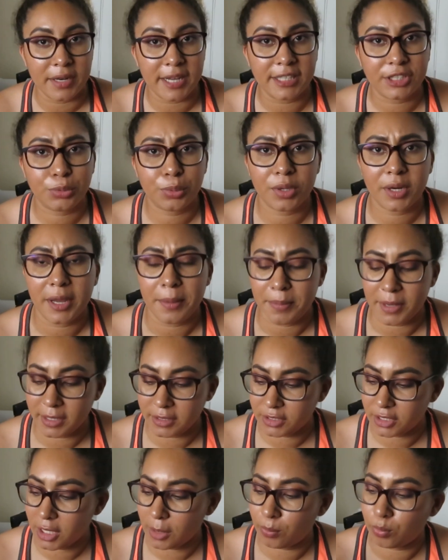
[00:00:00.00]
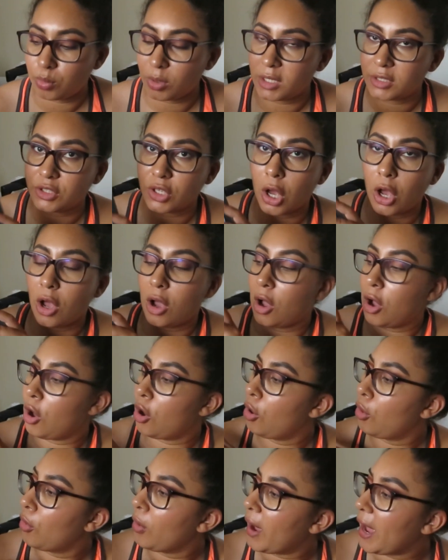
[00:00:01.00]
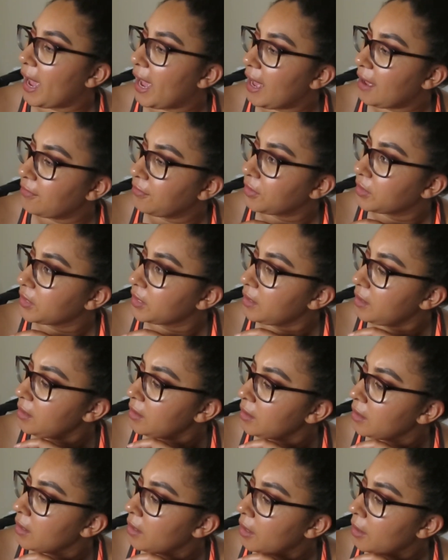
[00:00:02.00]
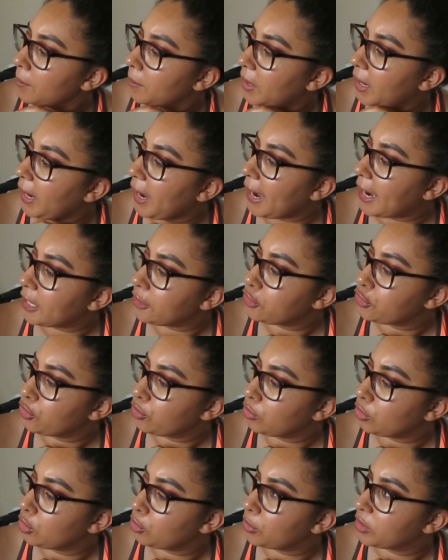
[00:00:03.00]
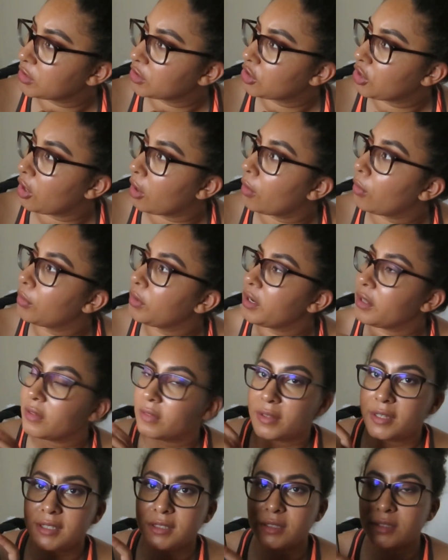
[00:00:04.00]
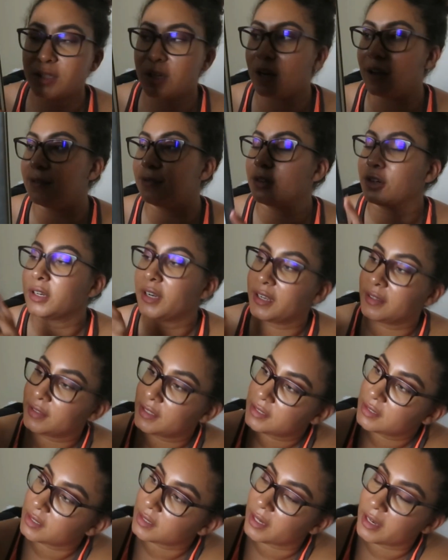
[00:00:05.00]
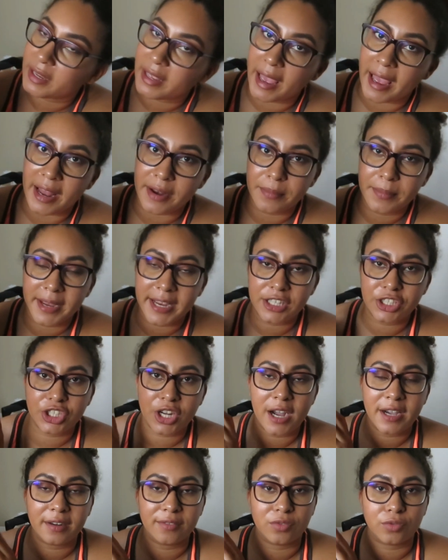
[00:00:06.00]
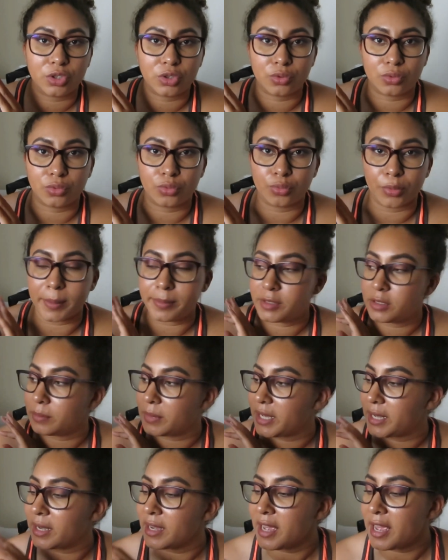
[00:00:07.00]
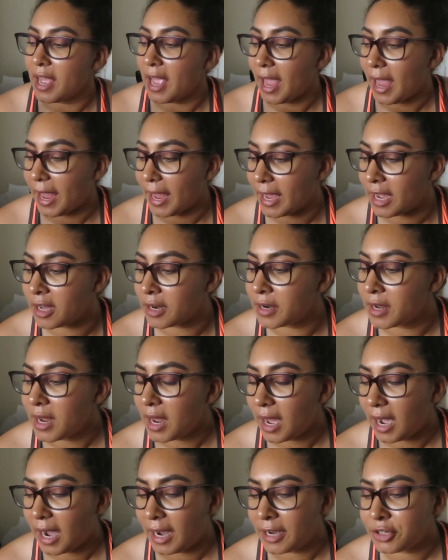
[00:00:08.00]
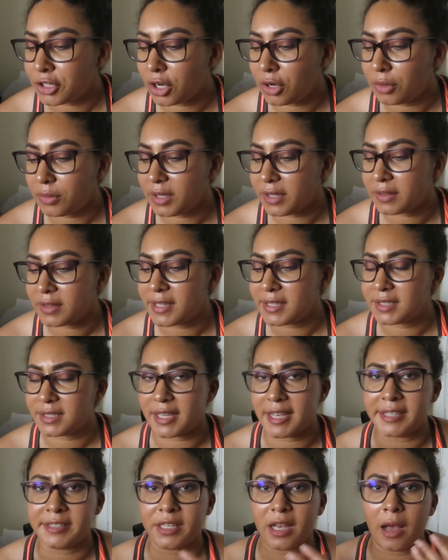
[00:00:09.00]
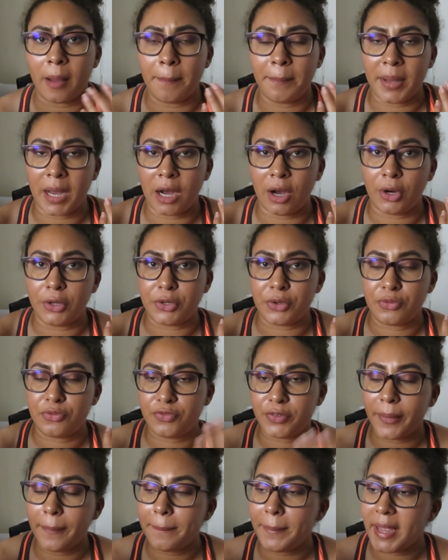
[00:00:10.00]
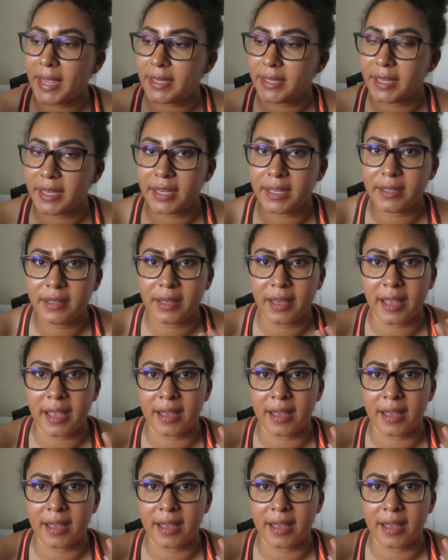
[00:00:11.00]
Next one I picked up was Oh Africa by Andrew Lewis Cone. This cover and this end page kind of gripped me. And I know that this is about filmmaking